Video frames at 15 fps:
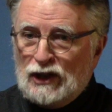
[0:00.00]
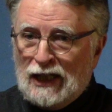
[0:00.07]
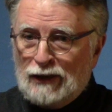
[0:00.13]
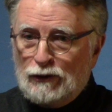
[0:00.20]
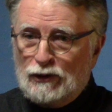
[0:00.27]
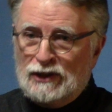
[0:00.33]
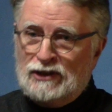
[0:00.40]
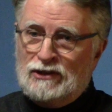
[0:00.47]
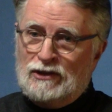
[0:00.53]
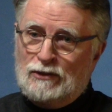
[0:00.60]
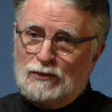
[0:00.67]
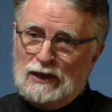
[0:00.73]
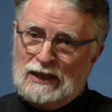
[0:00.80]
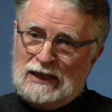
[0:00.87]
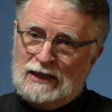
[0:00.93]
generous to
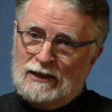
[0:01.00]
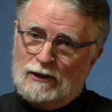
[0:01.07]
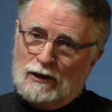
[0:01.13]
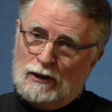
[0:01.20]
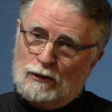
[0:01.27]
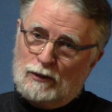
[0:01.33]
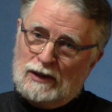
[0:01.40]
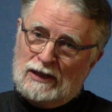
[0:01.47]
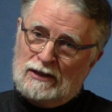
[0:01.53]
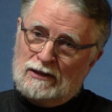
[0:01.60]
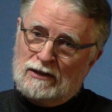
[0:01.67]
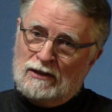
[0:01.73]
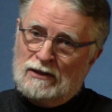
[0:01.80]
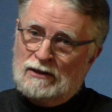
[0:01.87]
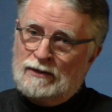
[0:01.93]
me,
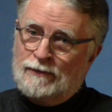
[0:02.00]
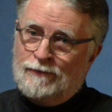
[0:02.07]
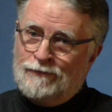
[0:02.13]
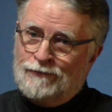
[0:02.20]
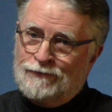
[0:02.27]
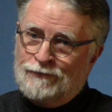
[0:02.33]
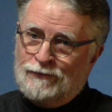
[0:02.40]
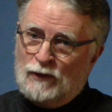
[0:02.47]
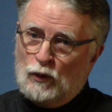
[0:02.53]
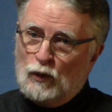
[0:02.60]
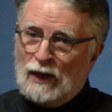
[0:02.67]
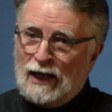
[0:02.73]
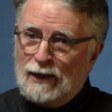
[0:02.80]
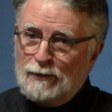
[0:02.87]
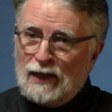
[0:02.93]
always.
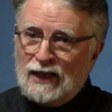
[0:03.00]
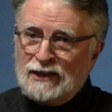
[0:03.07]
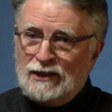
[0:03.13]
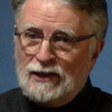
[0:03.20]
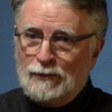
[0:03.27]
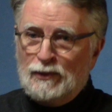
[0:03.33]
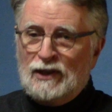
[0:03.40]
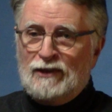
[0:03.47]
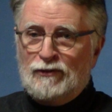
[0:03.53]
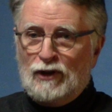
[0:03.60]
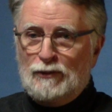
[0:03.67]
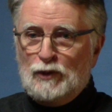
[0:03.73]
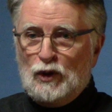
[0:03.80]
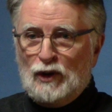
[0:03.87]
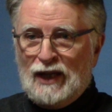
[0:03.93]
When I buy something
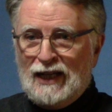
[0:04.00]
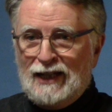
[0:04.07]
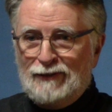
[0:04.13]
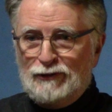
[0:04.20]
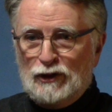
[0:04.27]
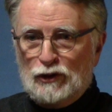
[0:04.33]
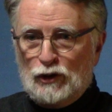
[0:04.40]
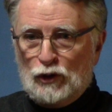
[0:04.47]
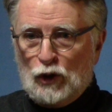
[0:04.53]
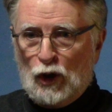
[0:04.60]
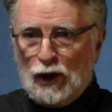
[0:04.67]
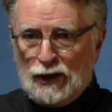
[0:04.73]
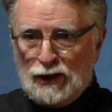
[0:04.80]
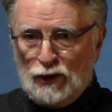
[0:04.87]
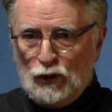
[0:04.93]
from you, I have to
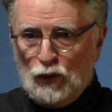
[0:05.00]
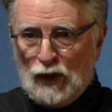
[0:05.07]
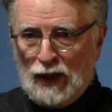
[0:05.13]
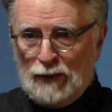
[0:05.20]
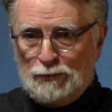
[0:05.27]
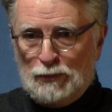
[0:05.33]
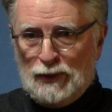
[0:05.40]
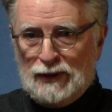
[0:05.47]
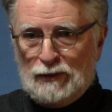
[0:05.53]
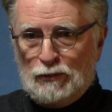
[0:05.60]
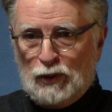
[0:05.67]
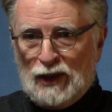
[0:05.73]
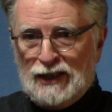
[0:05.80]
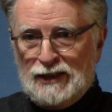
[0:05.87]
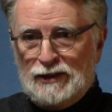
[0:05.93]
talk you up in
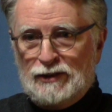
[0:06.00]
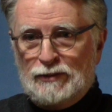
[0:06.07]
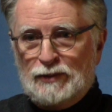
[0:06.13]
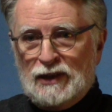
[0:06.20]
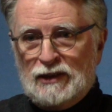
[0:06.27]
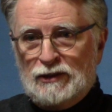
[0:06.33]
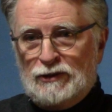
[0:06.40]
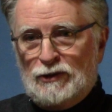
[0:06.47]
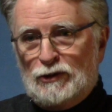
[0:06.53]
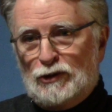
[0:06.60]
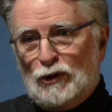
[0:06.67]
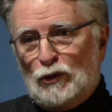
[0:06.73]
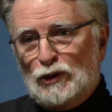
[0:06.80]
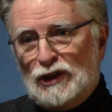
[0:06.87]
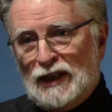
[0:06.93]
price because you're
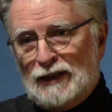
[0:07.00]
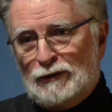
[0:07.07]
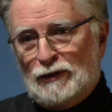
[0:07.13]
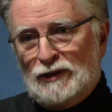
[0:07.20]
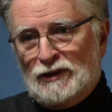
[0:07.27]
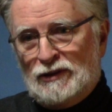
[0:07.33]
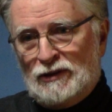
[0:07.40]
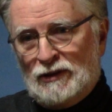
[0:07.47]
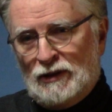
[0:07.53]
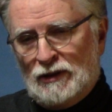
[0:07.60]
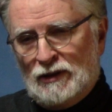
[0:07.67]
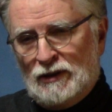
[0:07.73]
so generous.